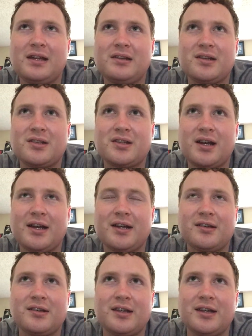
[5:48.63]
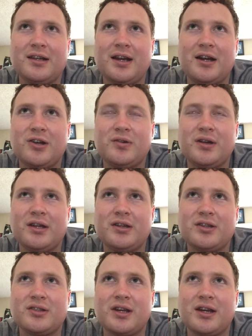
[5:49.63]
decided to get out and
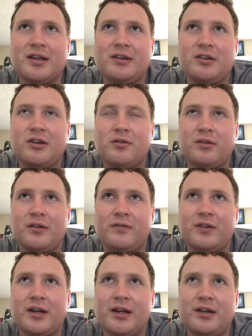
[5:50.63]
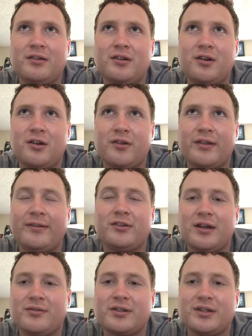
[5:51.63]
decided to go in a flying car that
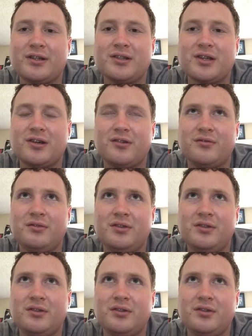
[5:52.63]
drives on its own